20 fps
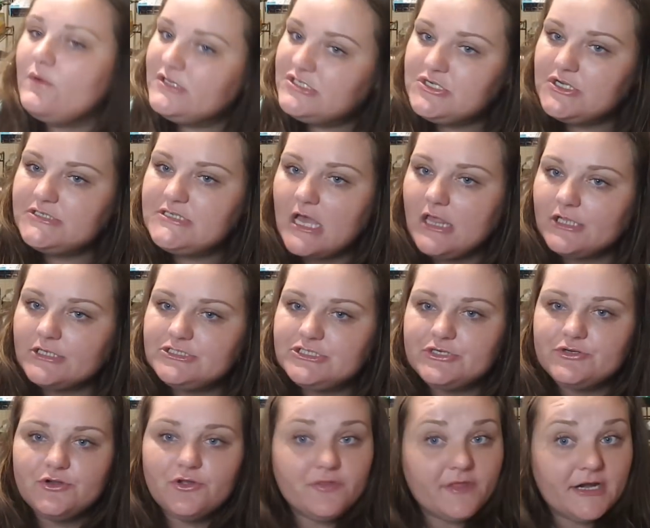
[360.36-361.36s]
I went to a Dollar
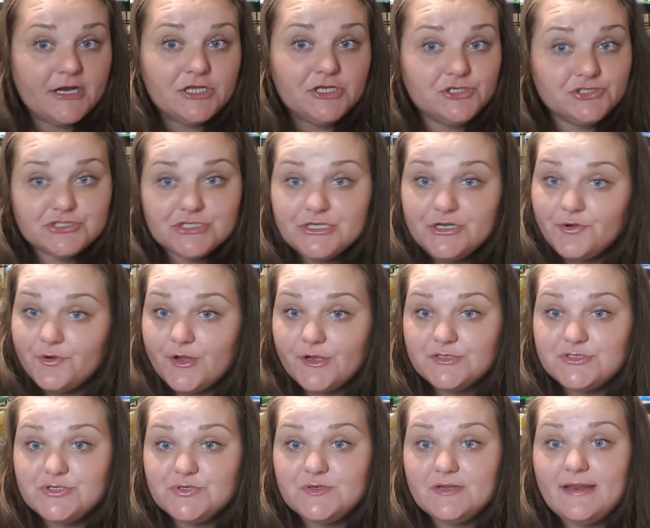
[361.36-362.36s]
General that I usually don't go
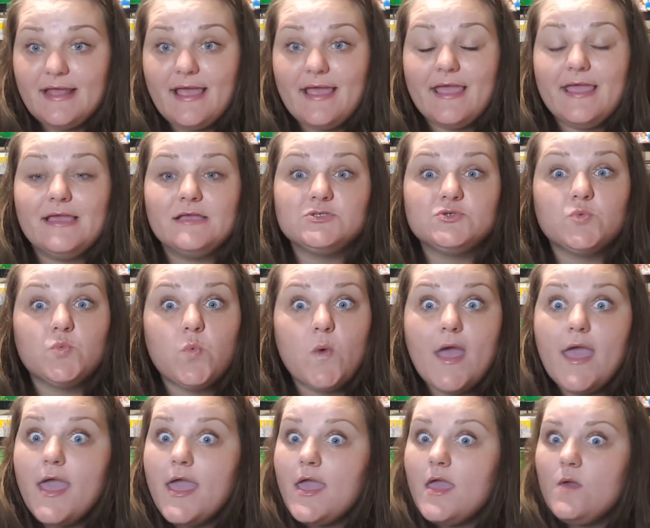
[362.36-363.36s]
to today. It's
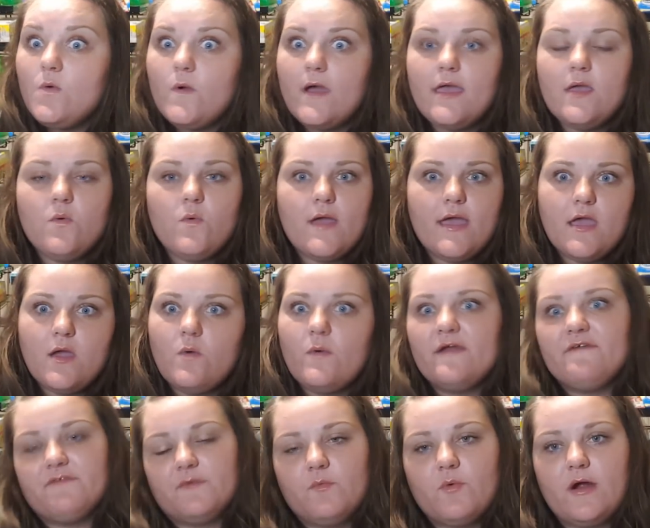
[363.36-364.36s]
way, way, way
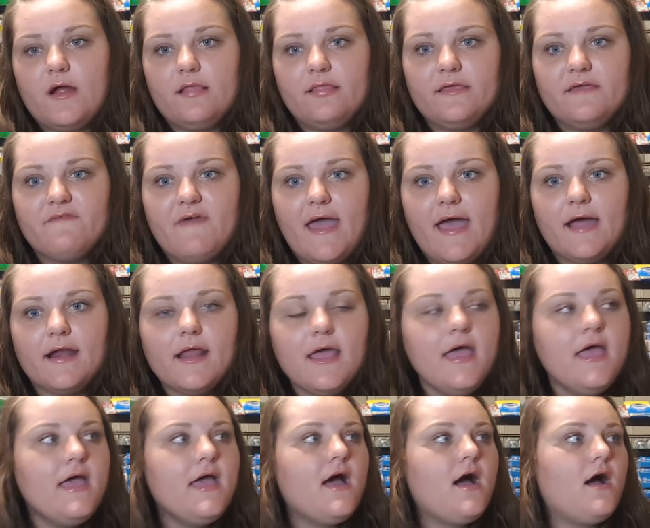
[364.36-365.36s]
away from where I live at.
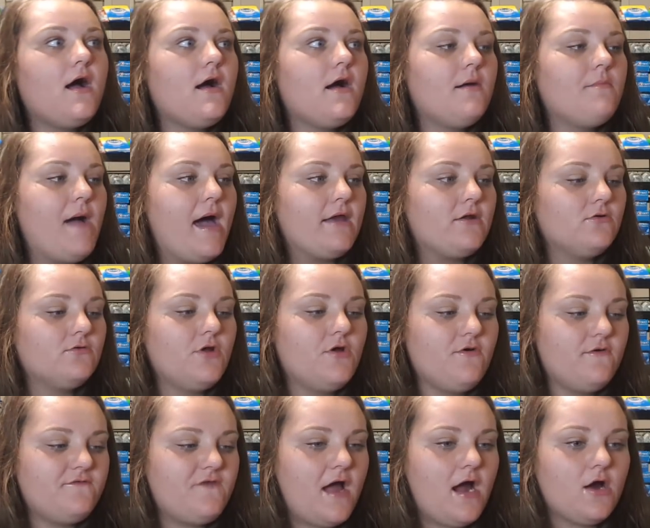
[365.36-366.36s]
Um, I don't know
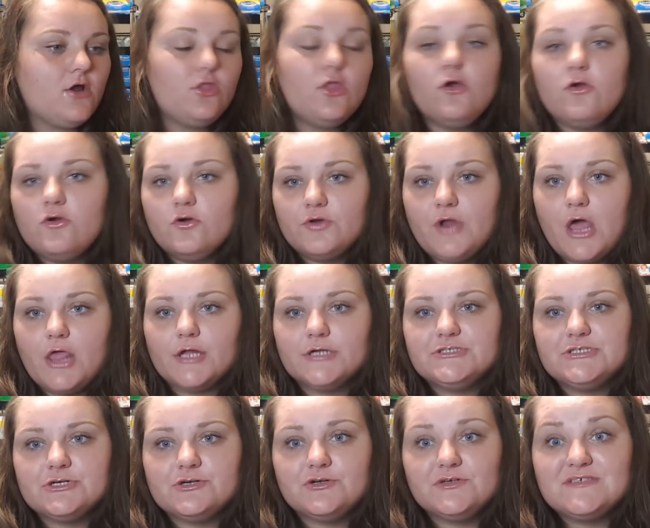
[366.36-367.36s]
if our local Dollar
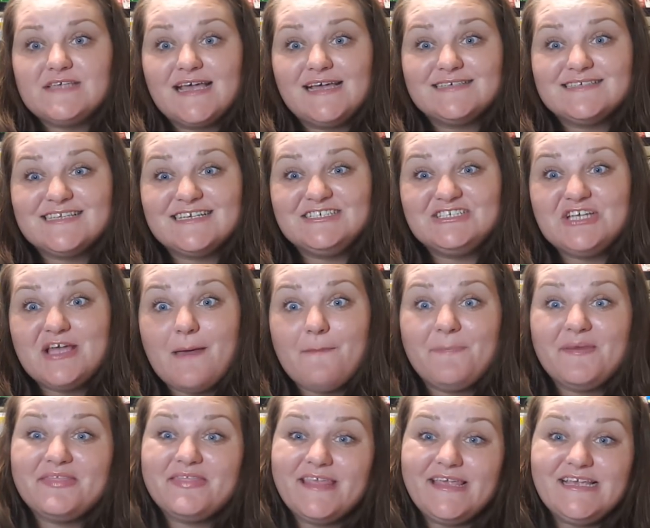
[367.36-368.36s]
Generals has these yet,
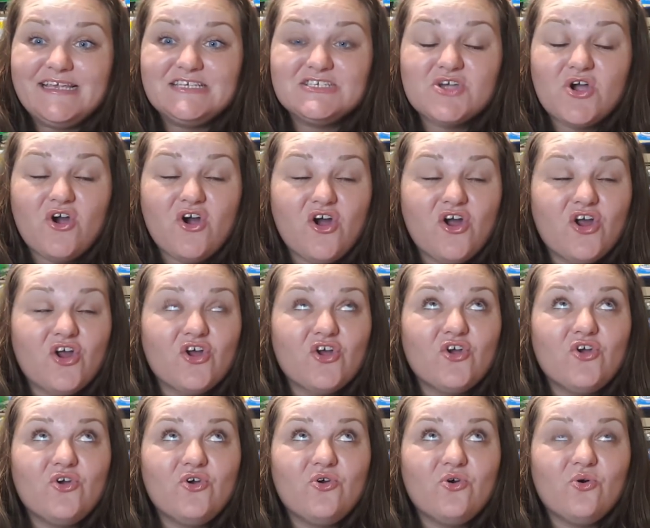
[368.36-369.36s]
but these are
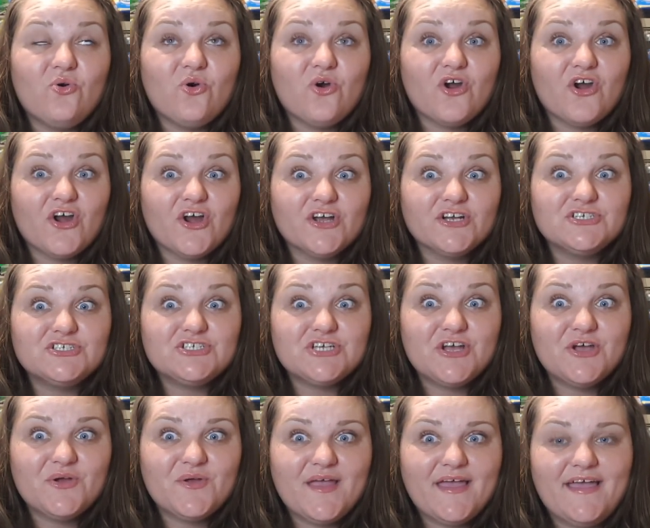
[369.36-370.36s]
gorge,
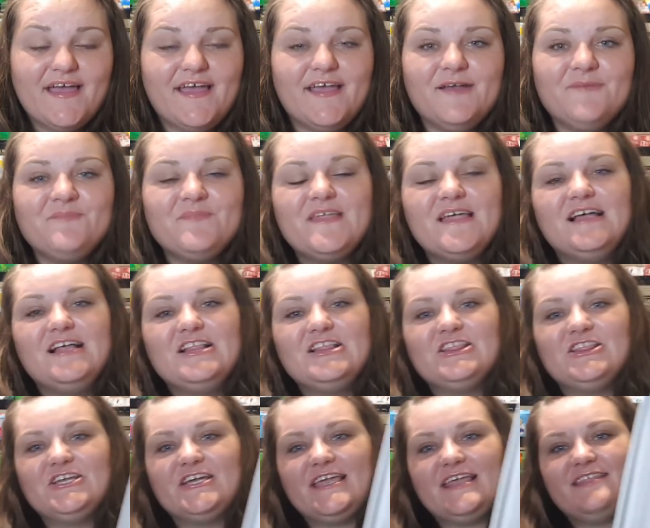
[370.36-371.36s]
okay?
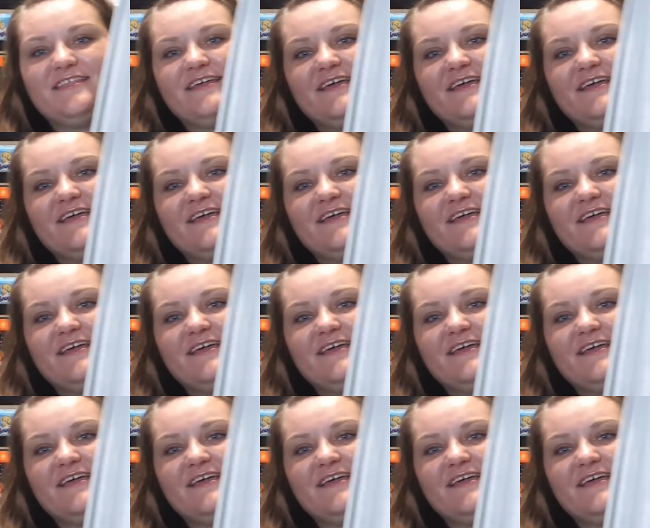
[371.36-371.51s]
Look at